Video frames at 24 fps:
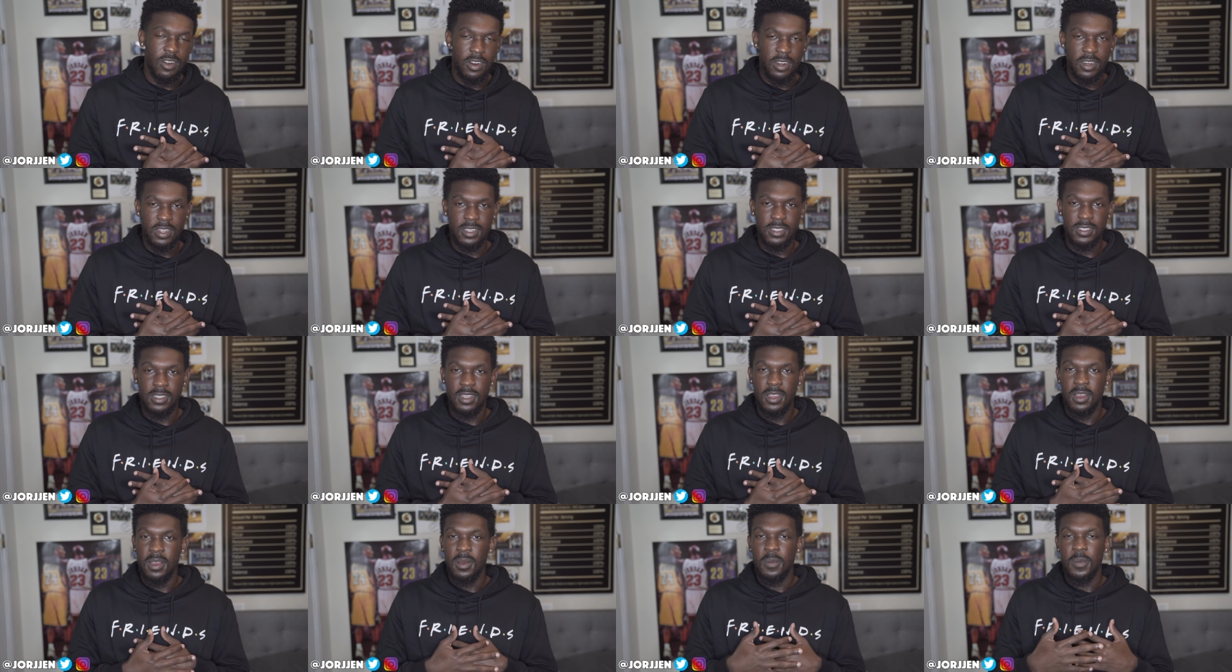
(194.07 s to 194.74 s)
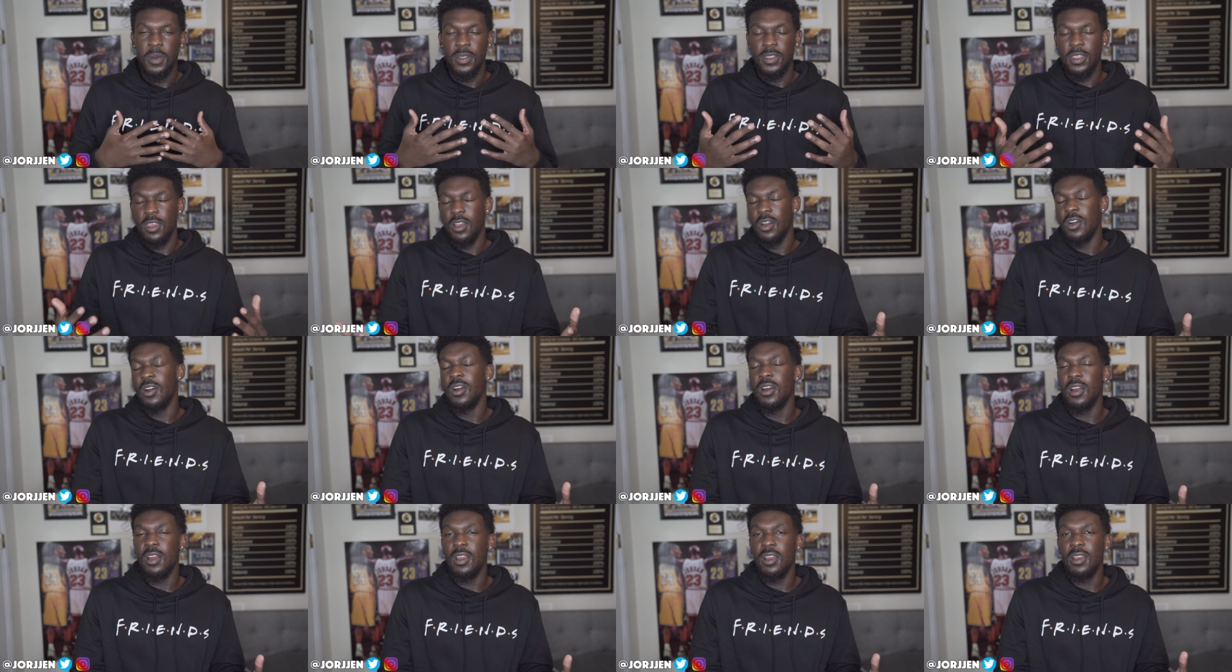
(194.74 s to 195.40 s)
artists, but they
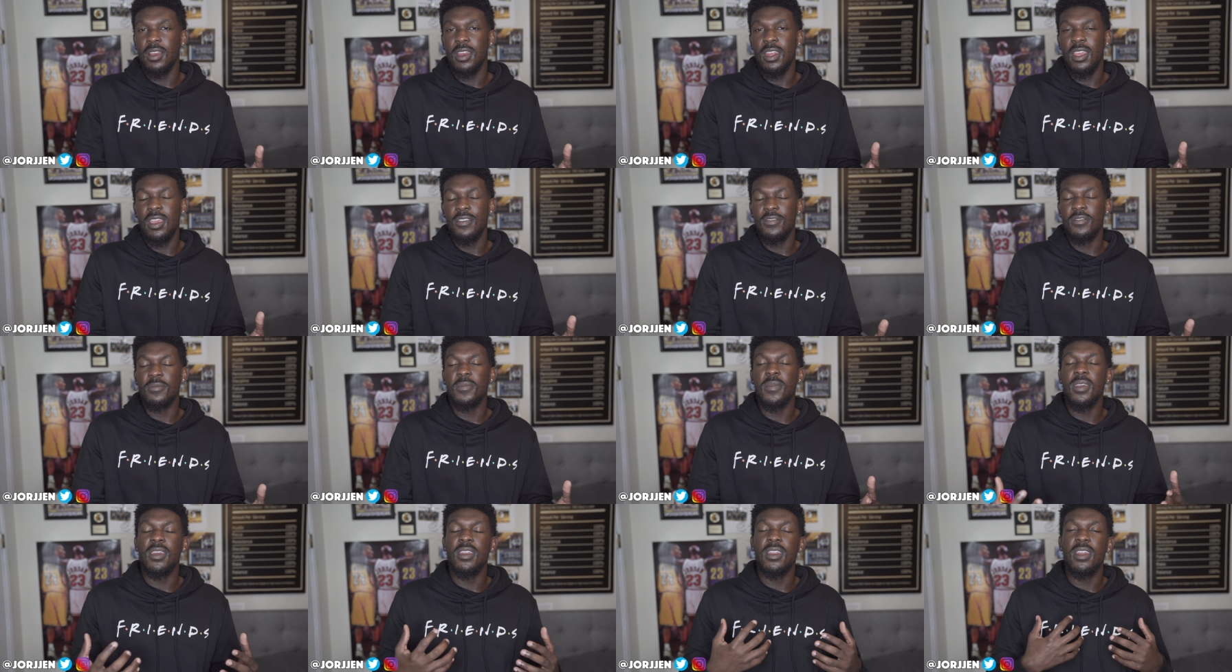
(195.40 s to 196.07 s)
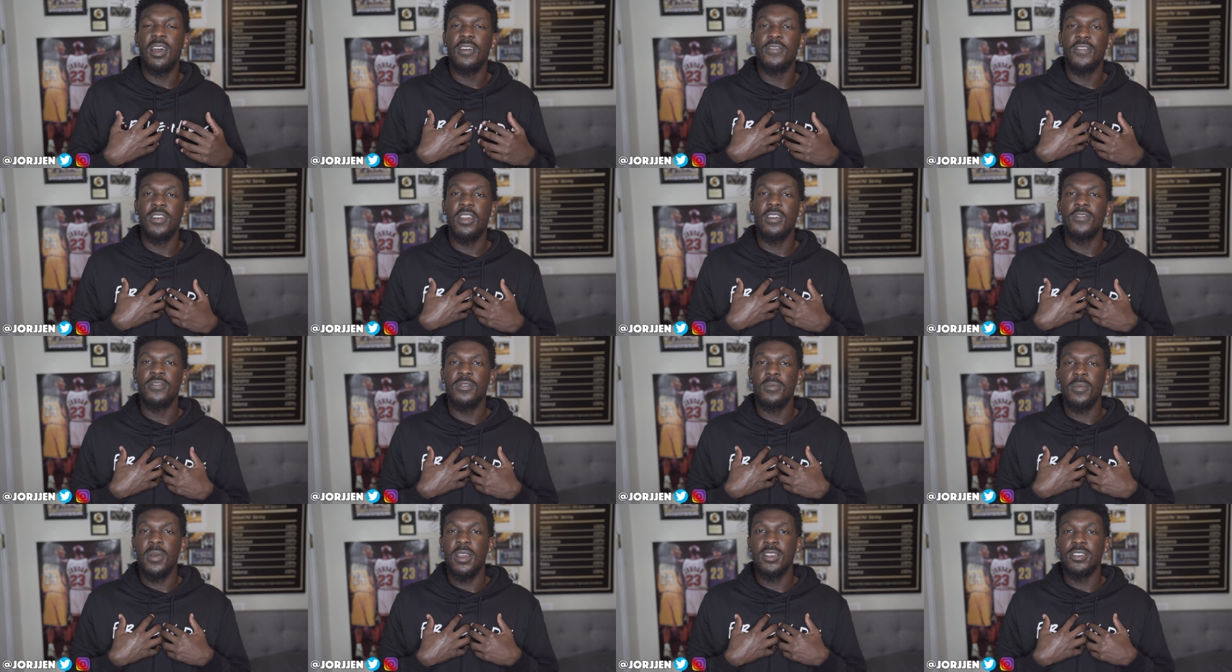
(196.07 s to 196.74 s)
aren't giving me enough
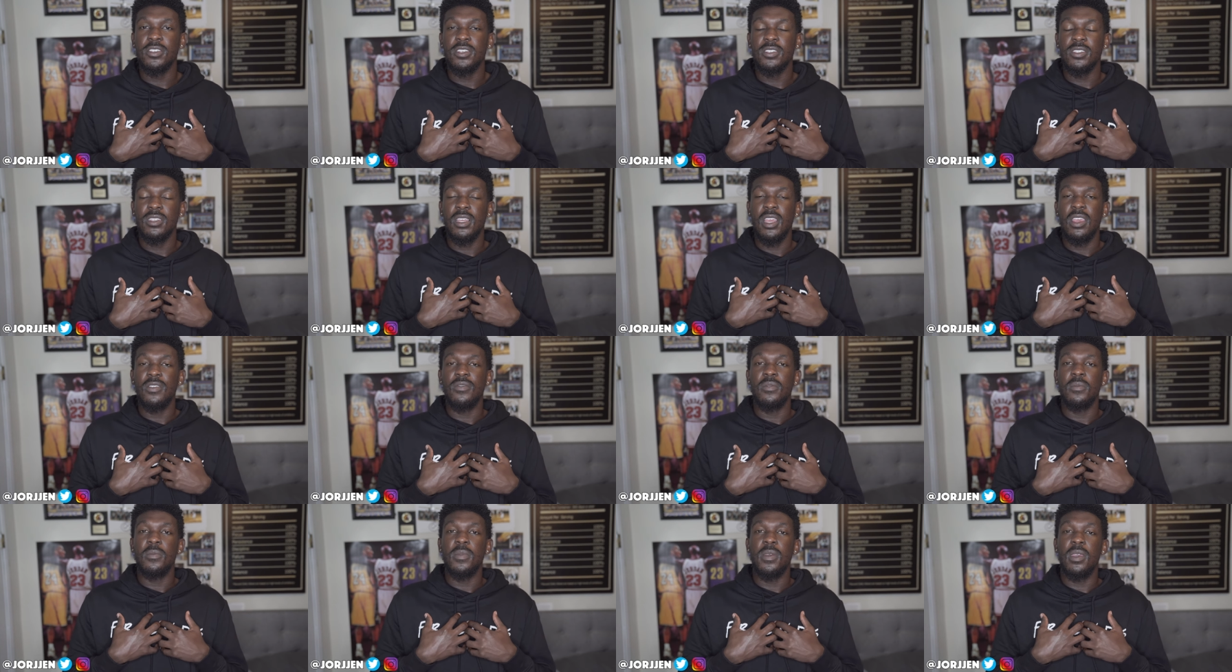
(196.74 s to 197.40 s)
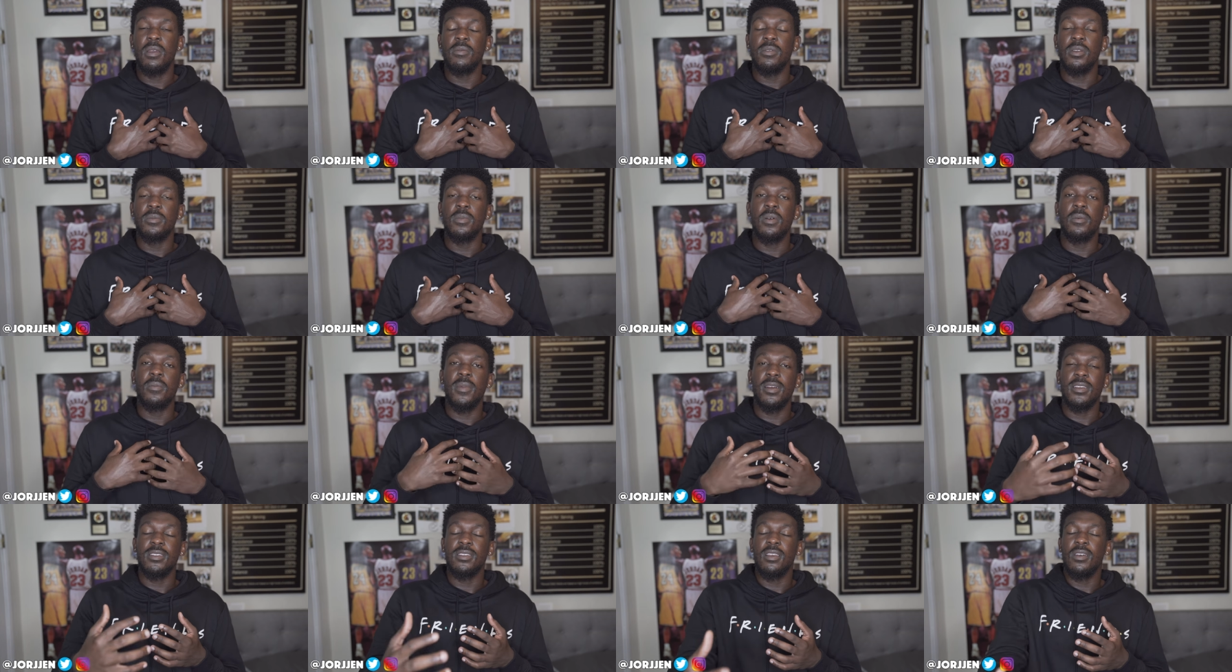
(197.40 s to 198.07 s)
information to even be able to
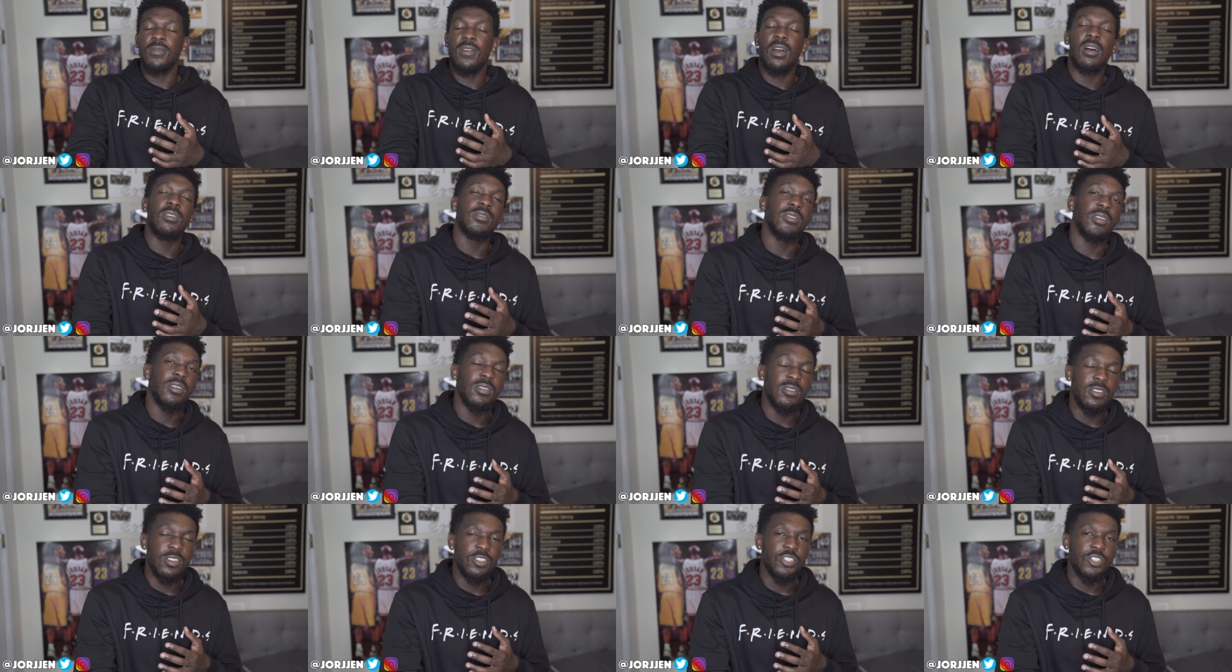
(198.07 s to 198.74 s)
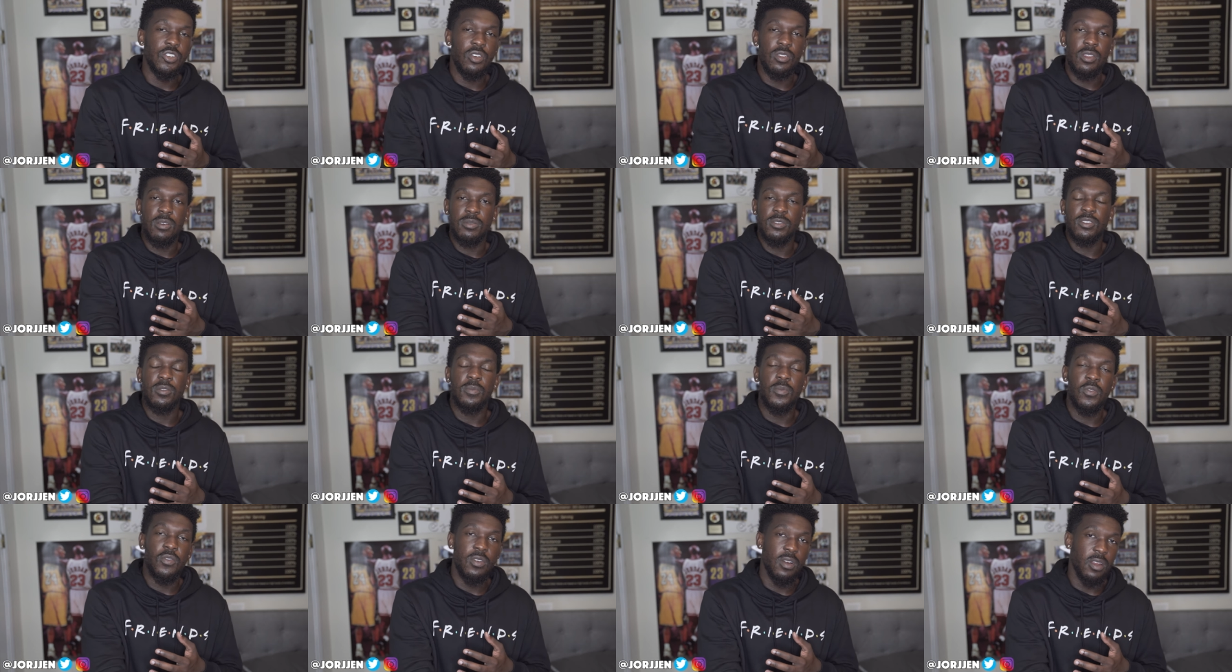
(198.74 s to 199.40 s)
put myself out there to show them
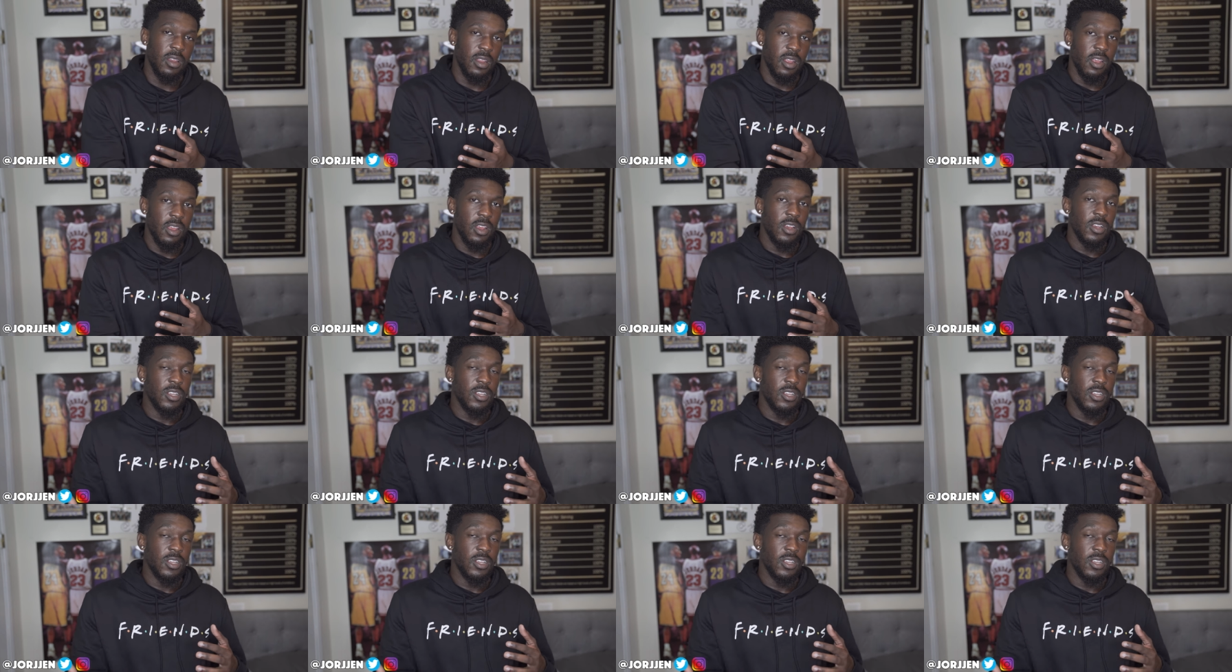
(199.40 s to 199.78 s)
support.